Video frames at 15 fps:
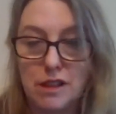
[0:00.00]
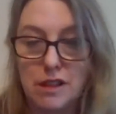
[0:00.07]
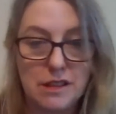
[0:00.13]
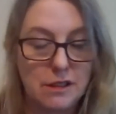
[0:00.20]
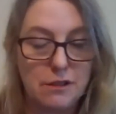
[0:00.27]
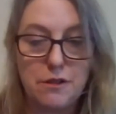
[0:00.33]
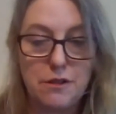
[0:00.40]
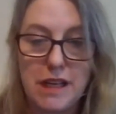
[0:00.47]

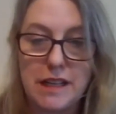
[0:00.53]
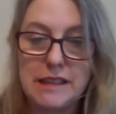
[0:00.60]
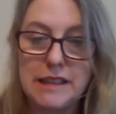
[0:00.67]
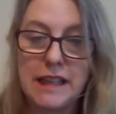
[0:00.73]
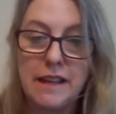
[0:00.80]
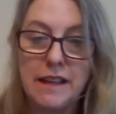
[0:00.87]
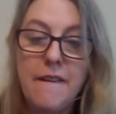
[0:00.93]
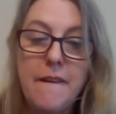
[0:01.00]
across the country. And I
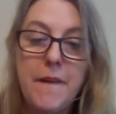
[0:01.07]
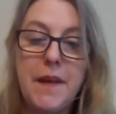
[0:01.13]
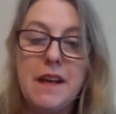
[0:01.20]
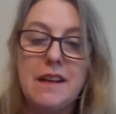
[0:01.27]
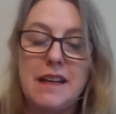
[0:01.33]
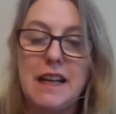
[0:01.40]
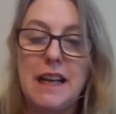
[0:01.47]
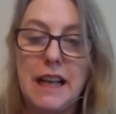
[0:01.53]
think
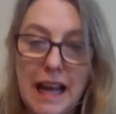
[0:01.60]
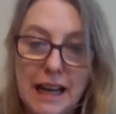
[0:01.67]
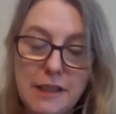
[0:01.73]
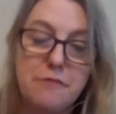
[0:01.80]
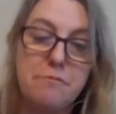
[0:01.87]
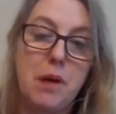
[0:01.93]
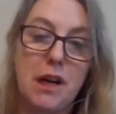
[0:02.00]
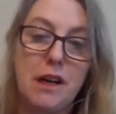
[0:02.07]

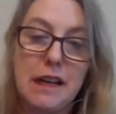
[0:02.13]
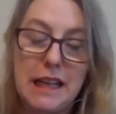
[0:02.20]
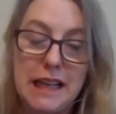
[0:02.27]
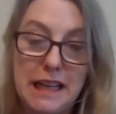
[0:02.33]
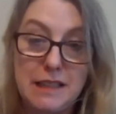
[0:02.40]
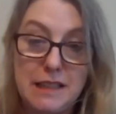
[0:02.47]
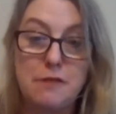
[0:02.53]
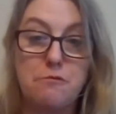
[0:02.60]
collective
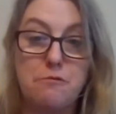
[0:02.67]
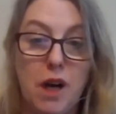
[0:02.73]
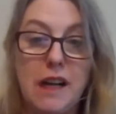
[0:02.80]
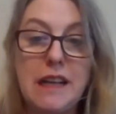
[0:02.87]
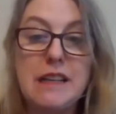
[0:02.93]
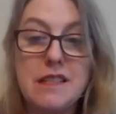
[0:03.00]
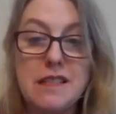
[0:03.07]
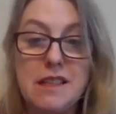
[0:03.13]
bargaining as a
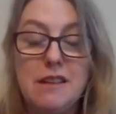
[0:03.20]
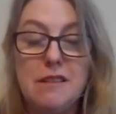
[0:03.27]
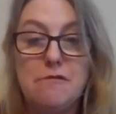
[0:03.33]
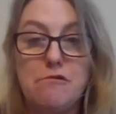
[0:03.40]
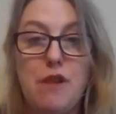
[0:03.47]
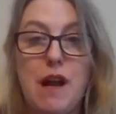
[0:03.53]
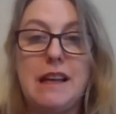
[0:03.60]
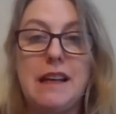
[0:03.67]
right,
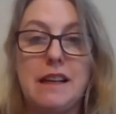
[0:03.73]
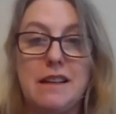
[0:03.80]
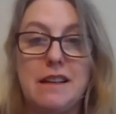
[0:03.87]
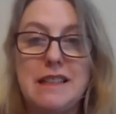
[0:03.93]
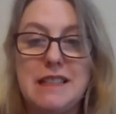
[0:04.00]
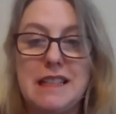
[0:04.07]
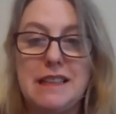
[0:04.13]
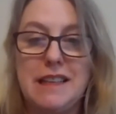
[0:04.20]

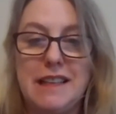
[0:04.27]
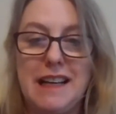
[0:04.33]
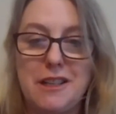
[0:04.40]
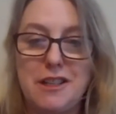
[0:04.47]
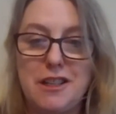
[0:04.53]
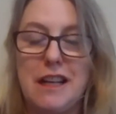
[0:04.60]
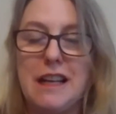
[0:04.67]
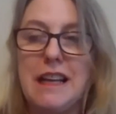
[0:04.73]
recognizing that
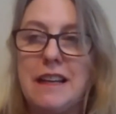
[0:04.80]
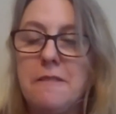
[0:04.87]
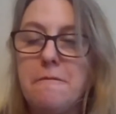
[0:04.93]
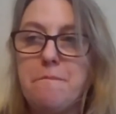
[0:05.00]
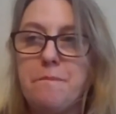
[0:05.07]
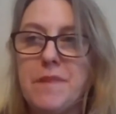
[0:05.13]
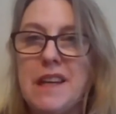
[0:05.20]
actually